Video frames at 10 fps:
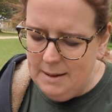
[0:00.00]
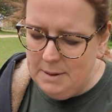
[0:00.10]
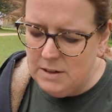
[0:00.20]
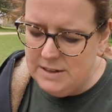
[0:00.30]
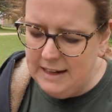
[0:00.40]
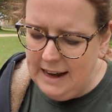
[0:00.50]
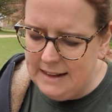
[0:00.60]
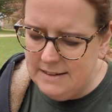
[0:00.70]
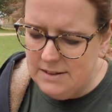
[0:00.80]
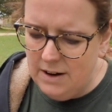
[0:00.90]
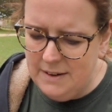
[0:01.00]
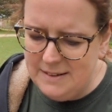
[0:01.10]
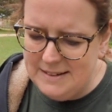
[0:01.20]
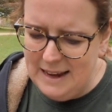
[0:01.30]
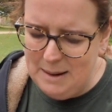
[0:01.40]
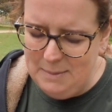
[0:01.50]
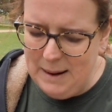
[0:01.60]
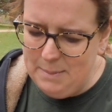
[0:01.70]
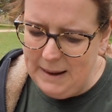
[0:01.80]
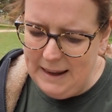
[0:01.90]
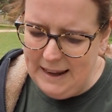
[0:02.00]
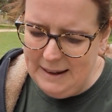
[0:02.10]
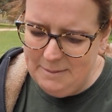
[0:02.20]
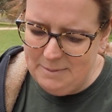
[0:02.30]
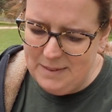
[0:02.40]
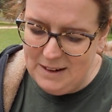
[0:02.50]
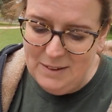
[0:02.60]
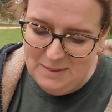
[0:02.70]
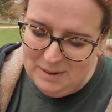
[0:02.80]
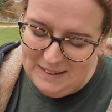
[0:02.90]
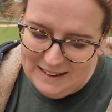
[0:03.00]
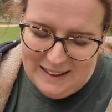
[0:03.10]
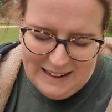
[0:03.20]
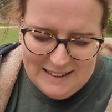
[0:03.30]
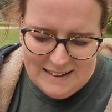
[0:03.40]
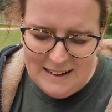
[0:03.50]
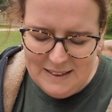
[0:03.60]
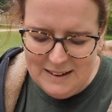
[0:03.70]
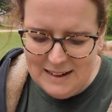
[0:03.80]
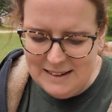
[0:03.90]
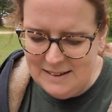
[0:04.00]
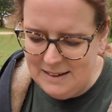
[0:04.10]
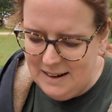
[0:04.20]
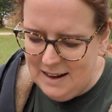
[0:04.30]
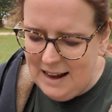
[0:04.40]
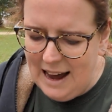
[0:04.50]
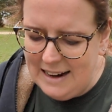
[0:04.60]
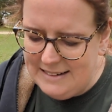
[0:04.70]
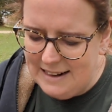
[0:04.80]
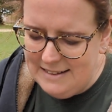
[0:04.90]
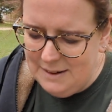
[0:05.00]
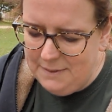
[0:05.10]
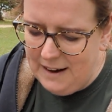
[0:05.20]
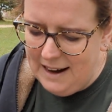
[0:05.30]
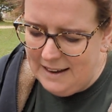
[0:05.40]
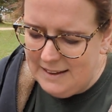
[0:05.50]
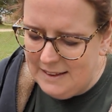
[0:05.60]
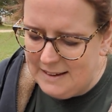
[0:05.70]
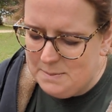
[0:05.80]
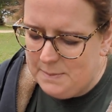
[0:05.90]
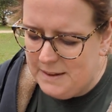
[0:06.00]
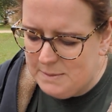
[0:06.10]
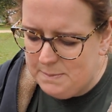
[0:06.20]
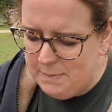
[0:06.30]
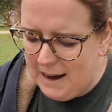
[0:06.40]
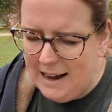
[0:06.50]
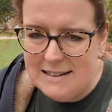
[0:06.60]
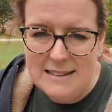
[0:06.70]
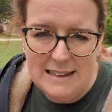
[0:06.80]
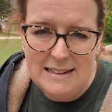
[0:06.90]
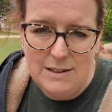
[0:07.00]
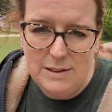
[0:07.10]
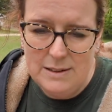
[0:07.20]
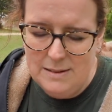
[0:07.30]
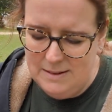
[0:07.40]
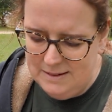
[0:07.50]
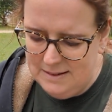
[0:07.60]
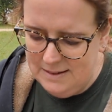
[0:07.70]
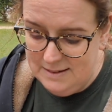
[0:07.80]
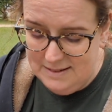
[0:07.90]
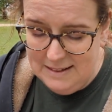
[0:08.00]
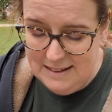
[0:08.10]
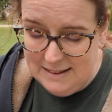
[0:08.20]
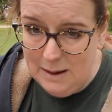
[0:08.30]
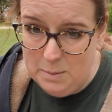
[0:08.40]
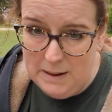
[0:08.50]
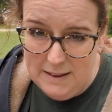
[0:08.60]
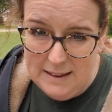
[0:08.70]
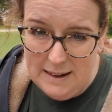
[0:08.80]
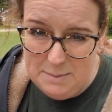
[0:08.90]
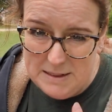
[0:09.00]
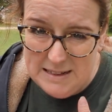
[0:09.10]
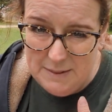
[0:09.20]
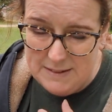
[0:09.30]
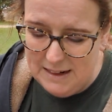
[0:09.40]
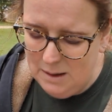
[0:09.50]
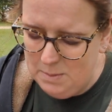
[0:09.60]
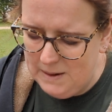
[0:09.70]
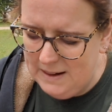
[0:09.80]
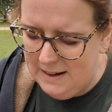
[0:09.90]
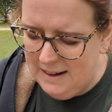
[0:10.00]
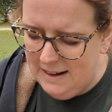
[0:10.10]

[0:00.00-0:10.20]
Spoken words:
Because you can sort of say, maybe, well, the client, you can identify that there's parts to this little bit that they perceive as a little bit